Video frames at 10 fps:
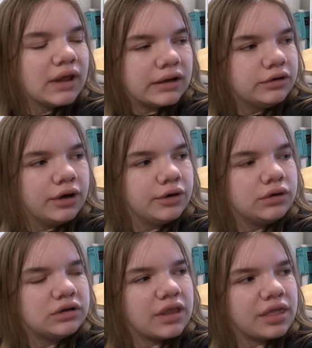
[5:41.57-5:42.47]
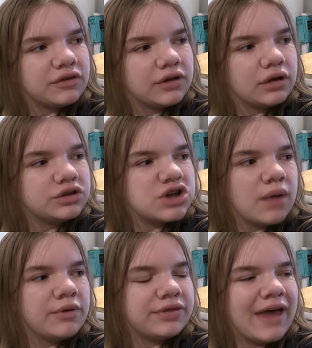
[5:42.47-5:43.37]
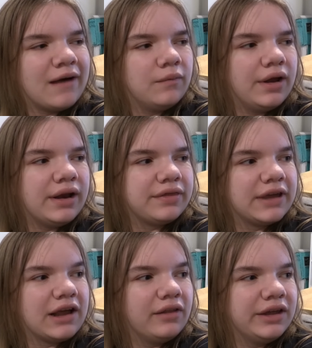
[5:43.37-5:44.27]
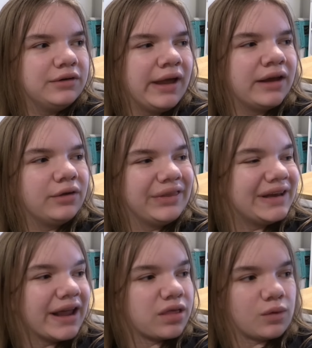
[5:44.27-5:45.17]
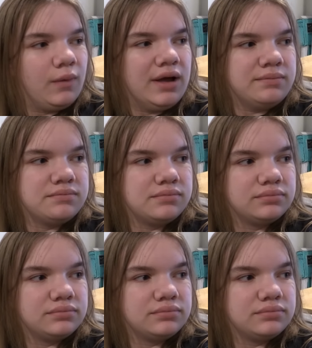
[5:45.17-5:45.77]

I don't know, you did such a good job with that one, I think I'll let you handle the next one.